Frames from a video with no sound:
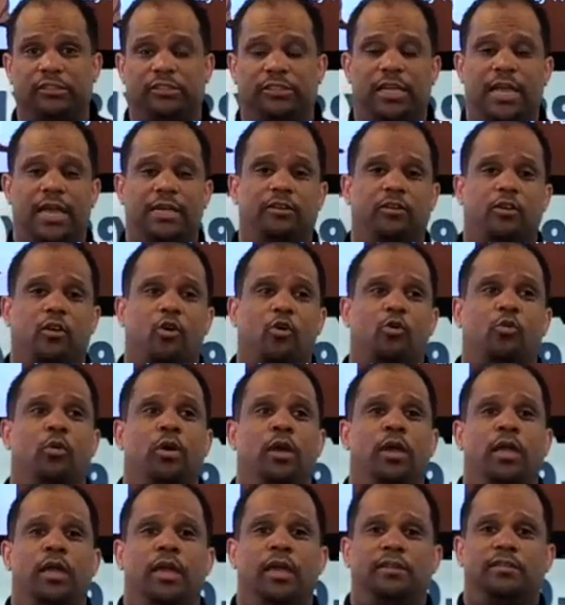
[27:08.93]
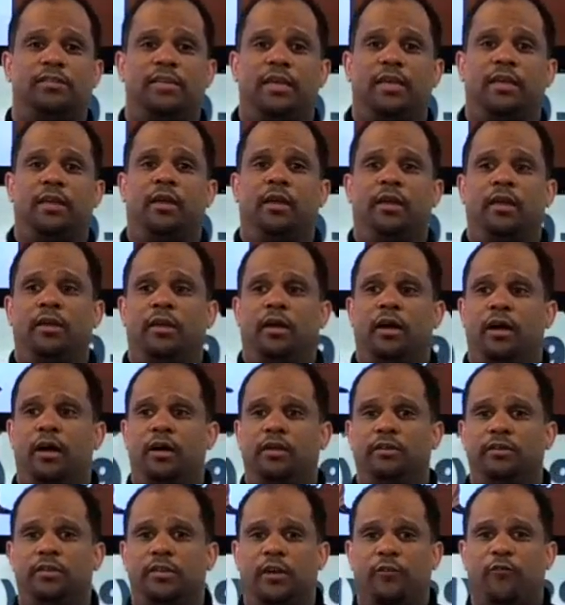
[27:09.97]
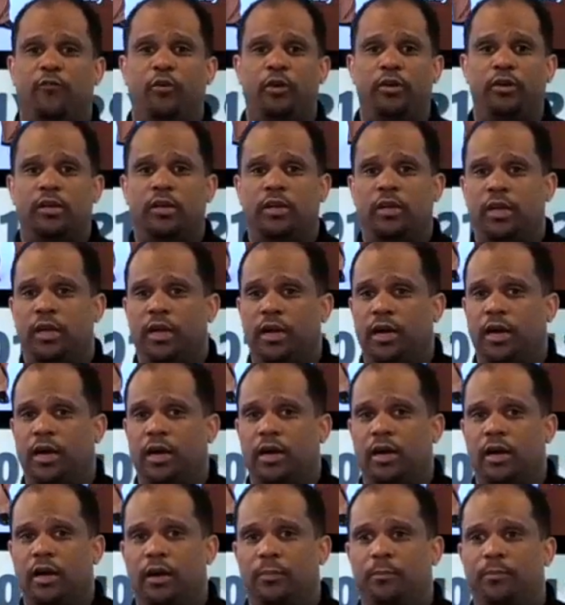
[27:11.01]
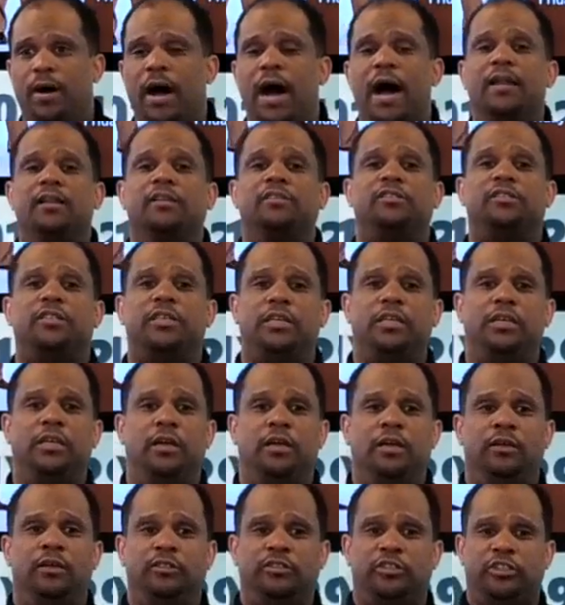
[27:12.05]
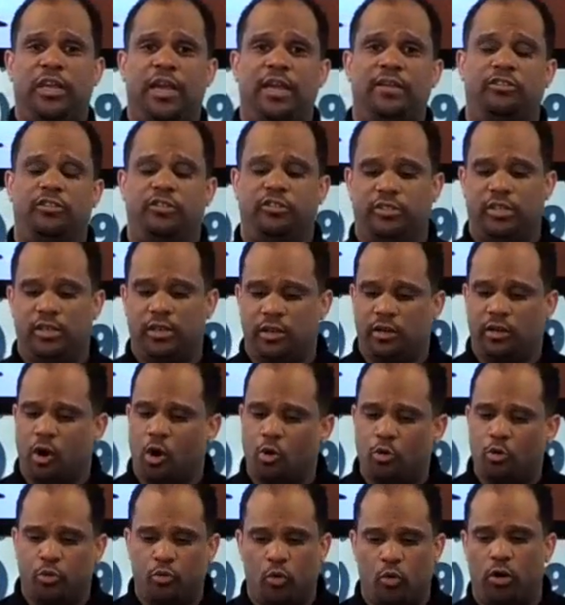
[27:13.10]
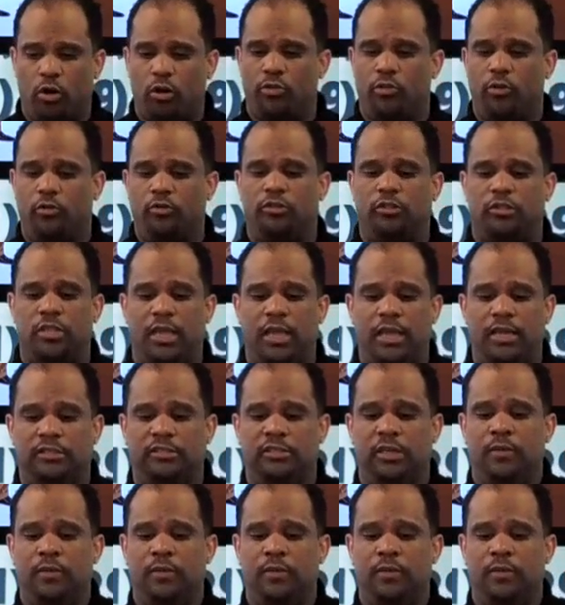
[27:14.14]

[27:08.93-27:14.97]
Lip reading: They had to go and take different policy changes and go through all of those things.